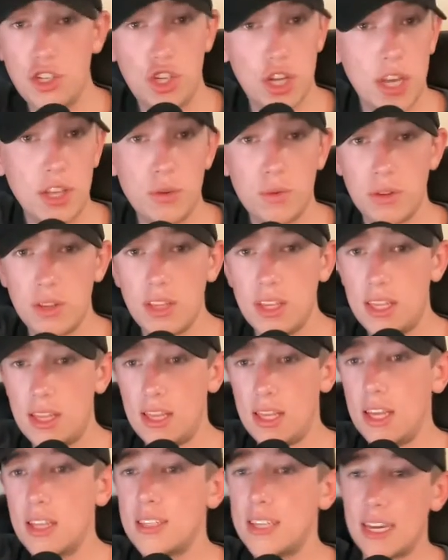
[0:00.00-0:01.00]
genuinely
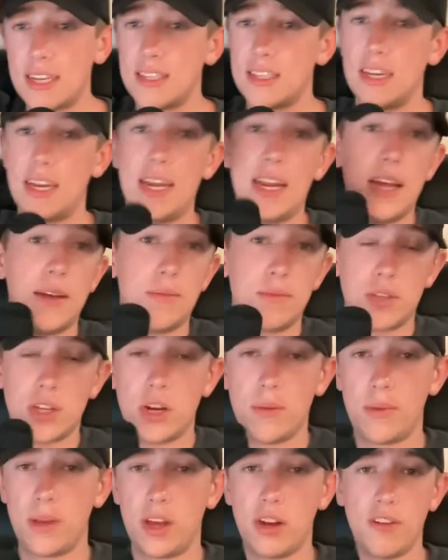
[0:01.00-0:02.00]
think Texas A&M is
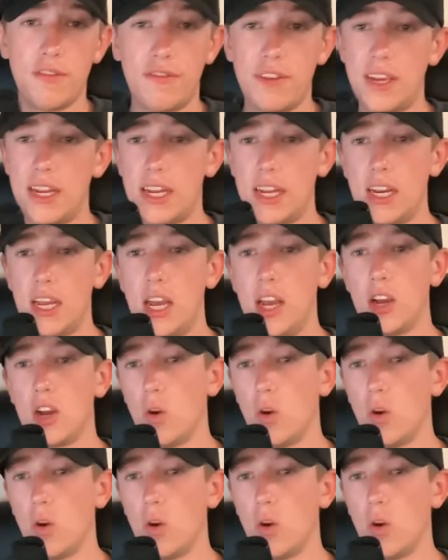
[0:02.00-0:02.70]
going to be undefeated